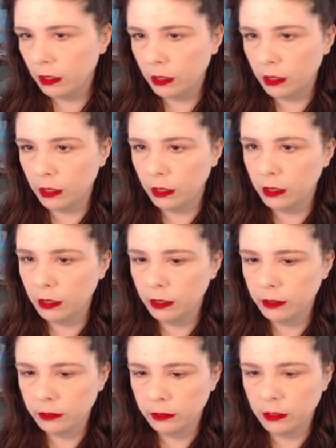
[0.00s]
Uh,
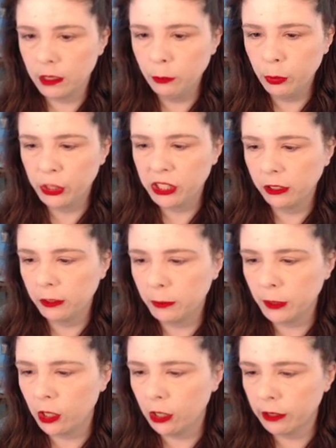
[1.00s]

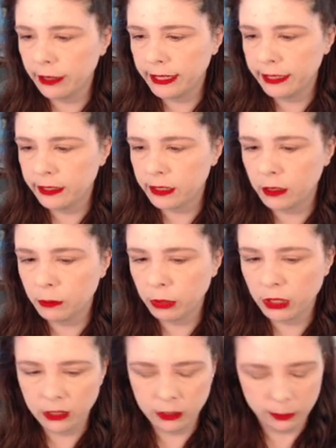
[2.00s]
unpredictable RA is
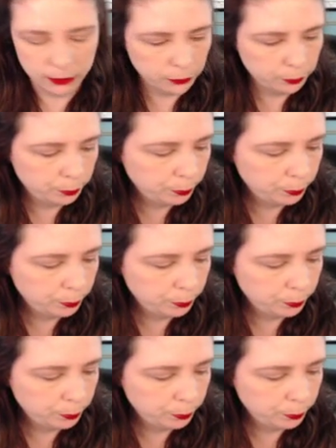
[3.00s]
unpredictable.